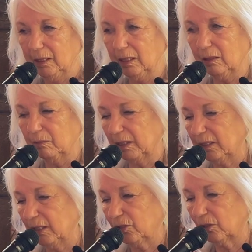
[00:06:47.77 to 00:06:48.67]
My
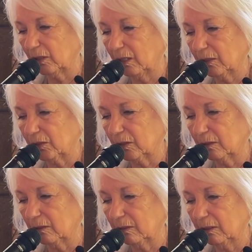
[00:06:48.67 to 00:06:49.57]
teacher calls
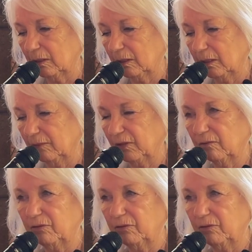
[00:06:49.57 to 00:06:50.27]
it living